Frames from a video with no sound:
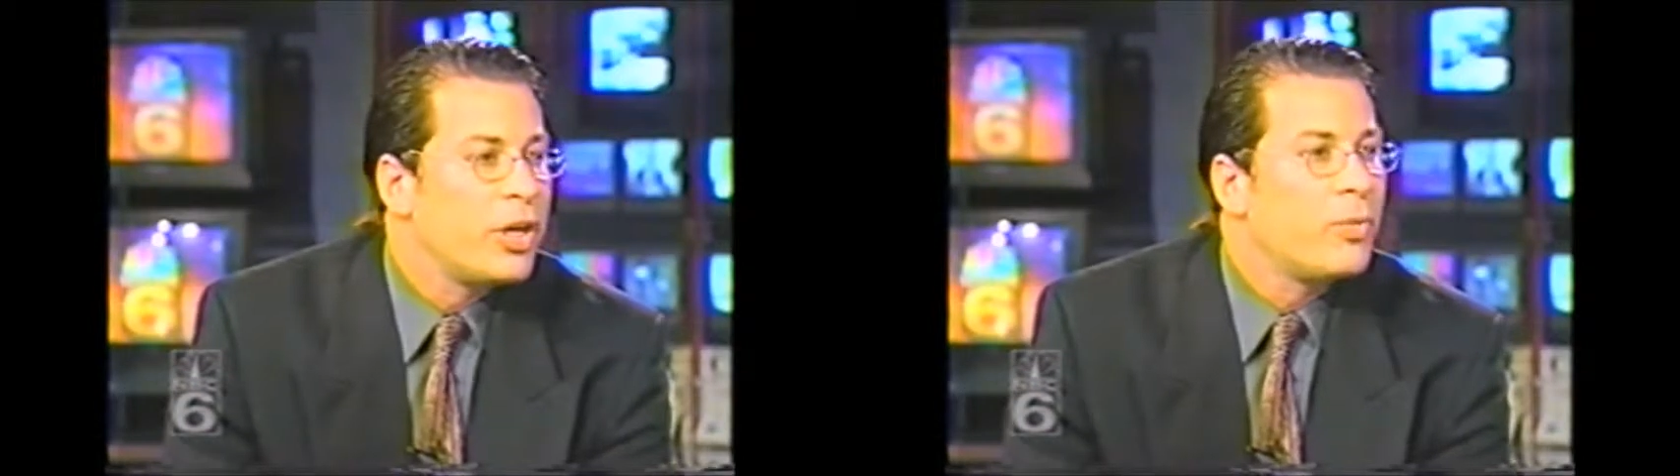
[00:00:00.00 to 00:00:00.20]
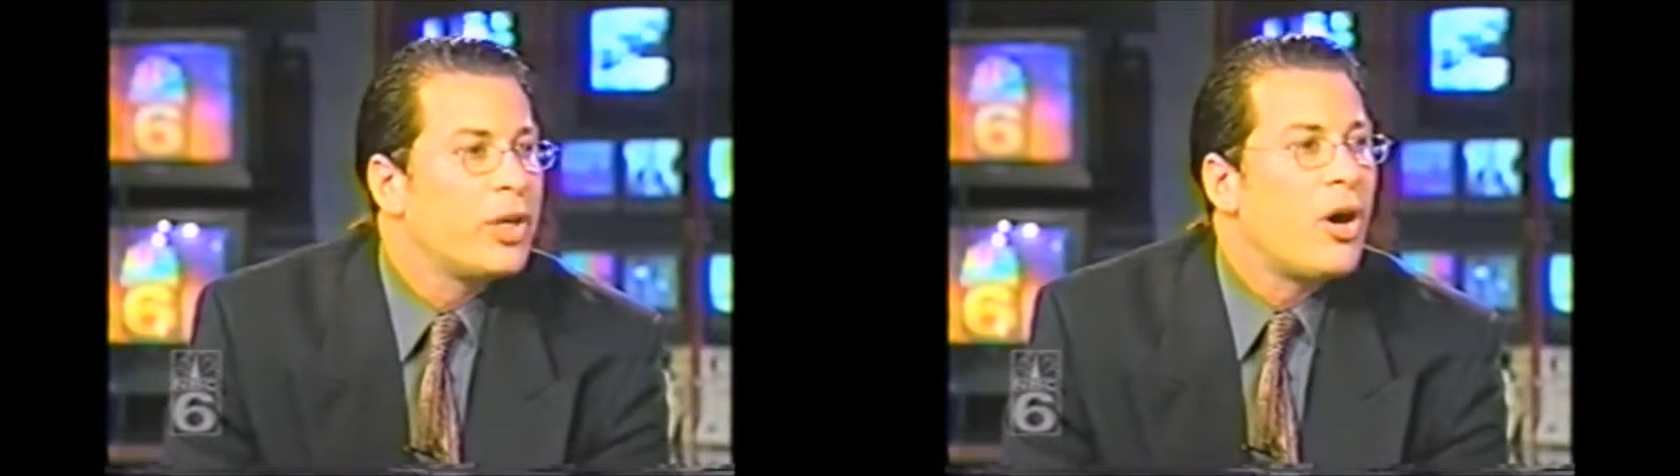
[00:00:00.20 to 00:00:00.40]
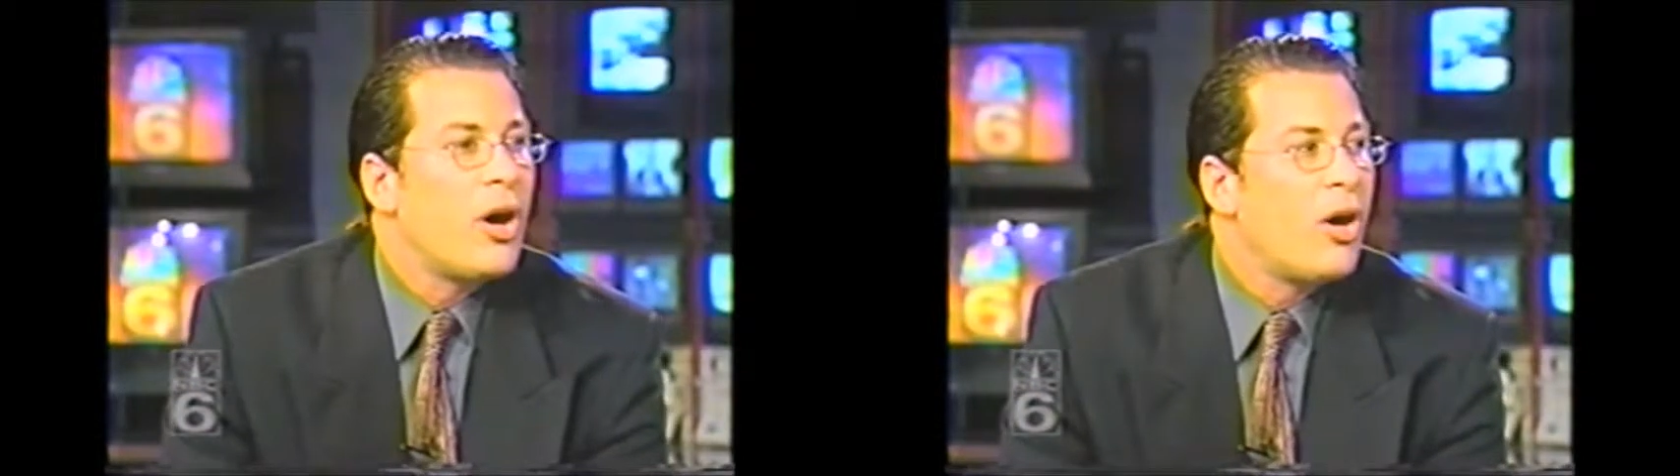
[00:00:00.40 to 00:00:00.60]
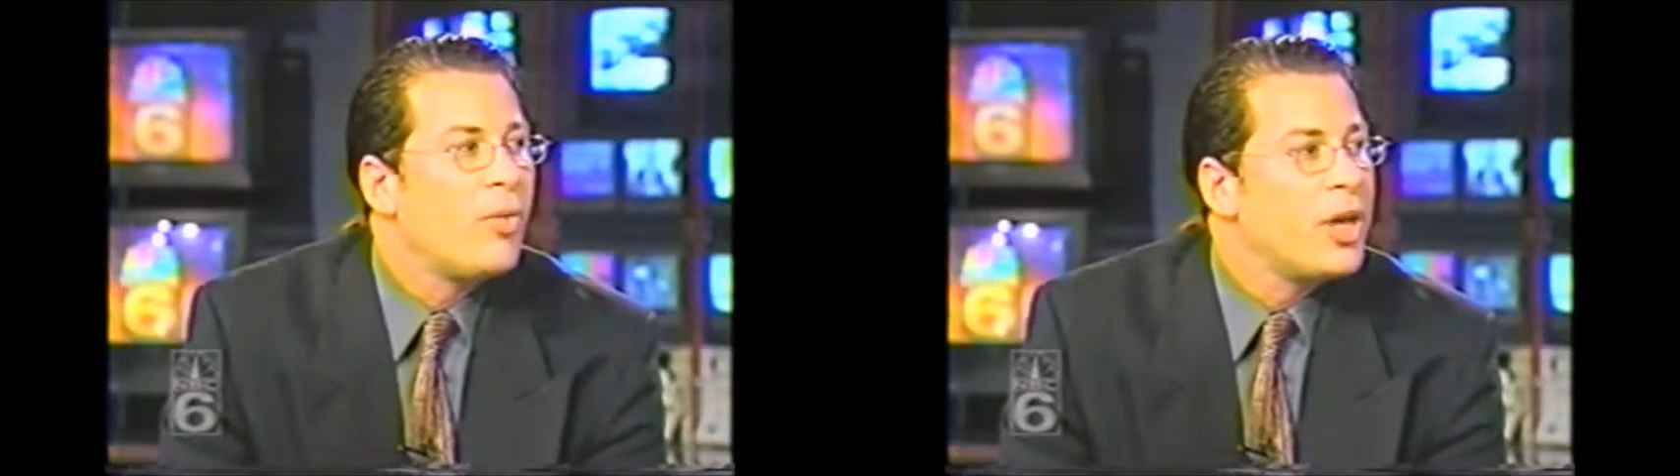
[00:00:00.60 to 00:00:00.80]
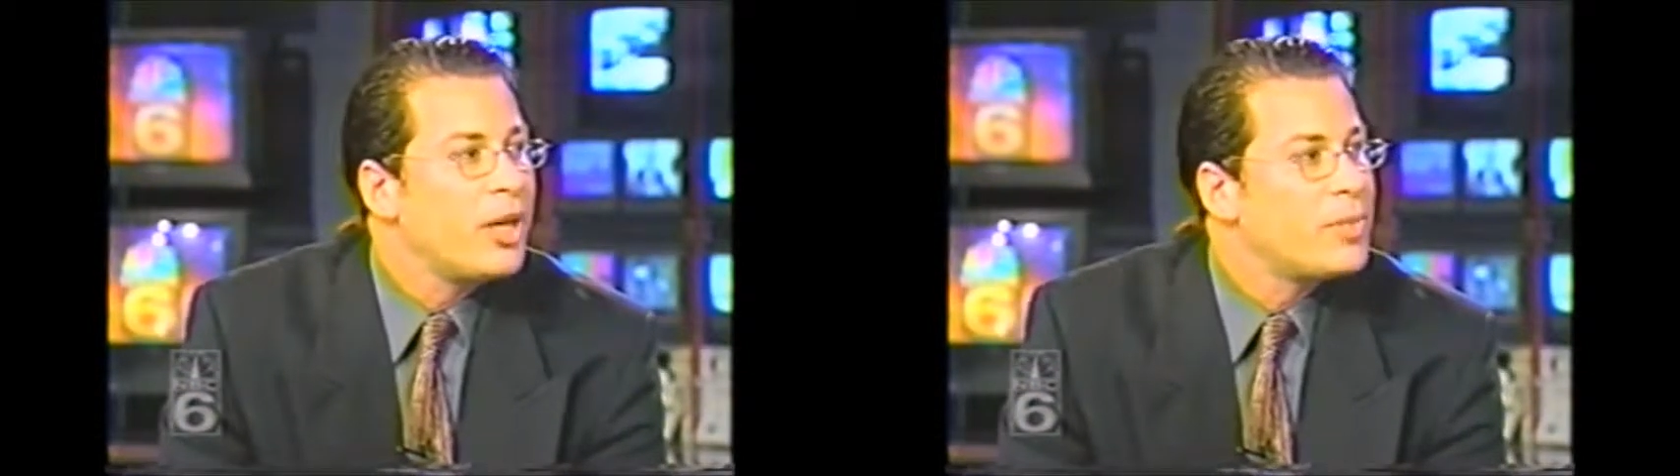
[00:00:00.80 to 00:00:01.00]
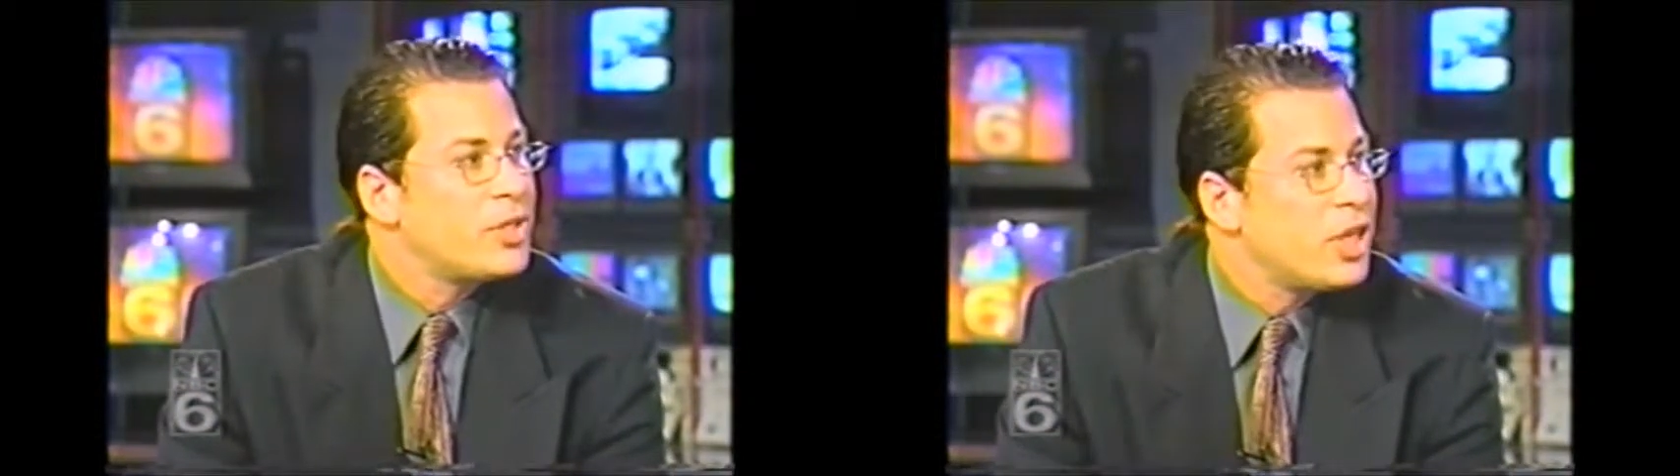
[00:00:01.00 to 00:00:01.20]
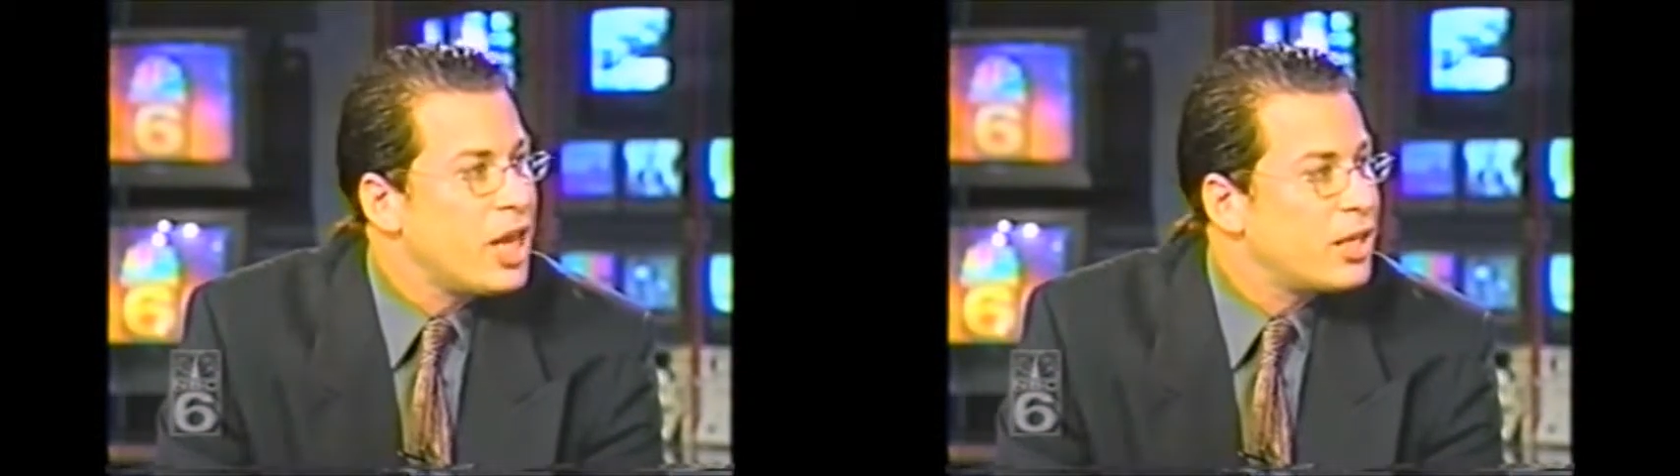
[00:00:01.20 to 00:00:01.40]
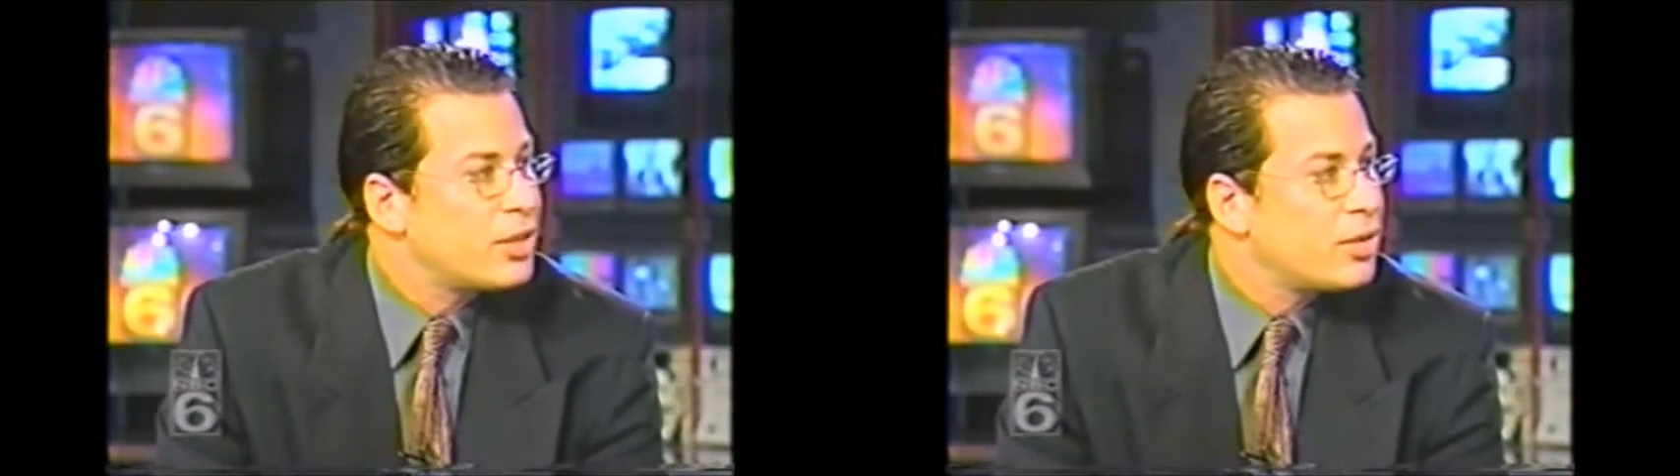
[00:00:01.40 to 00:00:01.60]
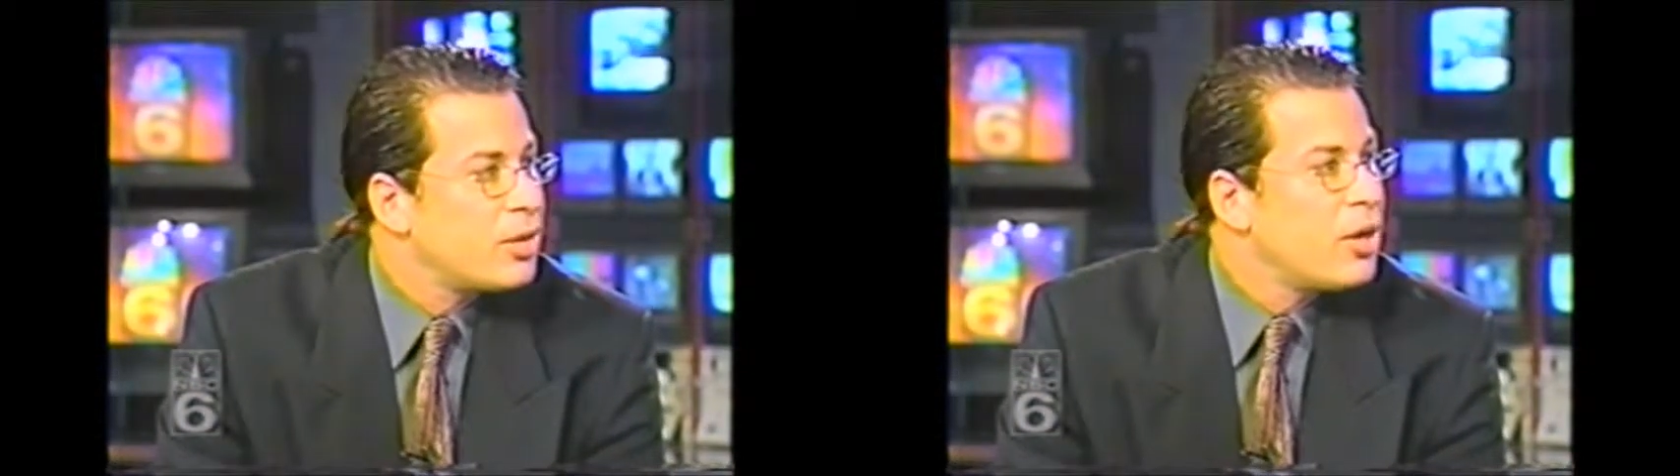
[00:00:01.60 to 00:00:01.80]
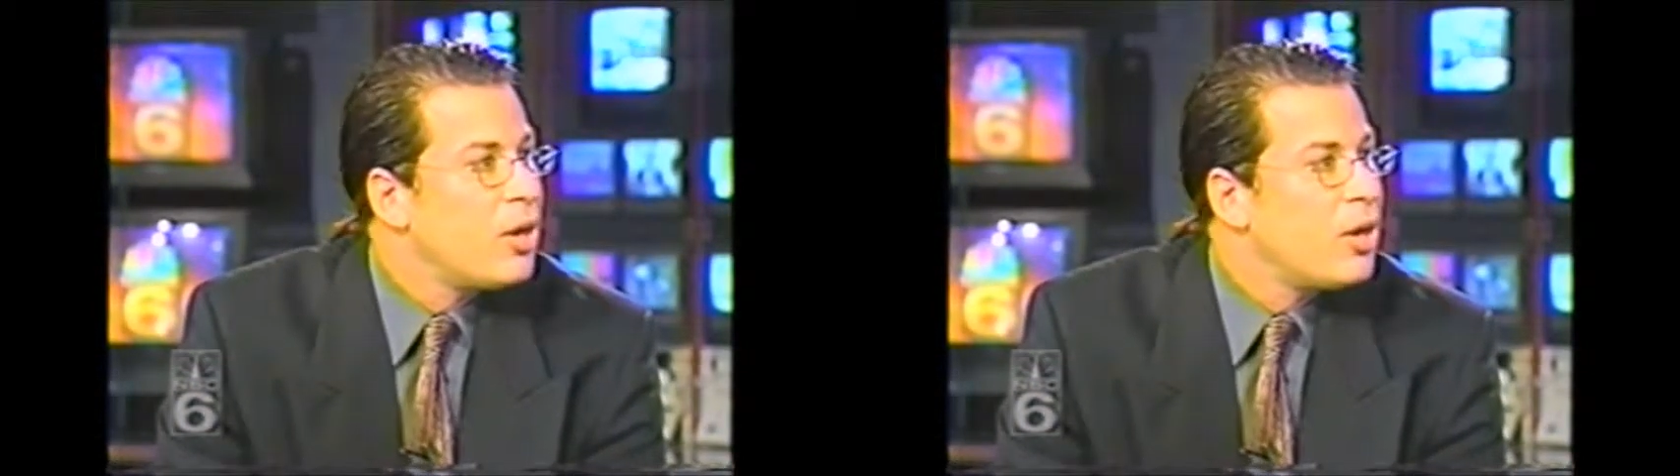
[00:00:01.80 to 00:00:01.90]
Well, we all make mistakes.